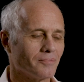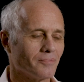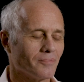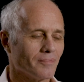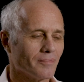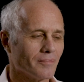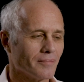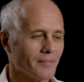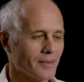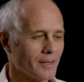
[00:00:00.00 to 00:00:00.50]

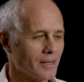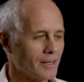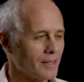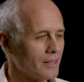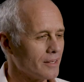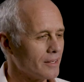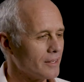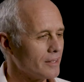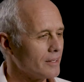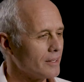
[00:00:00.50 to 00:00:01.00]

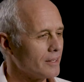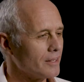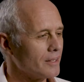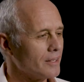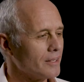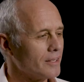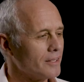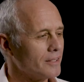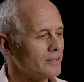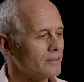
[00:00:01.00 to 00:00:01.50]

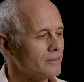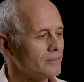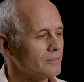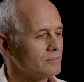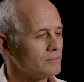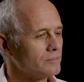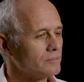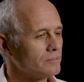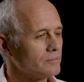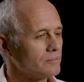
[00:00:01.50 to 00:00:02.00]

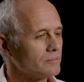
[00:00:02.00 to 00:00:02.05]
(silence)